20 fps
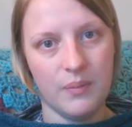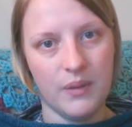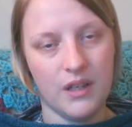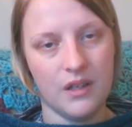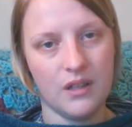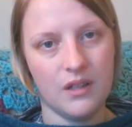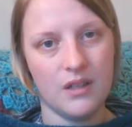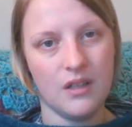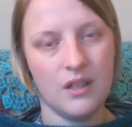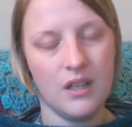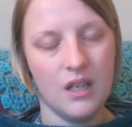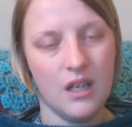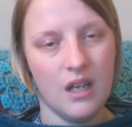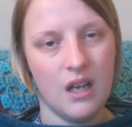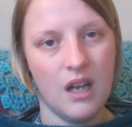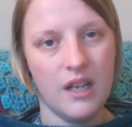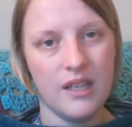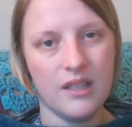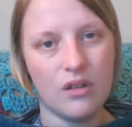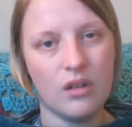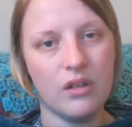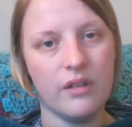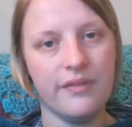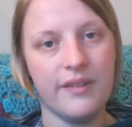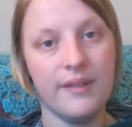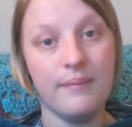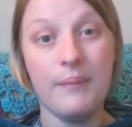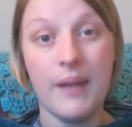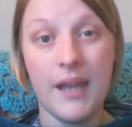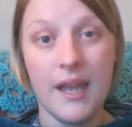because it's got to
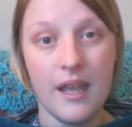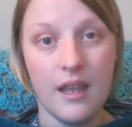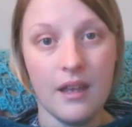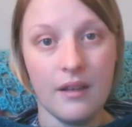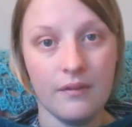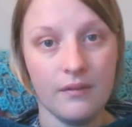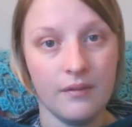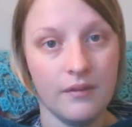fit me.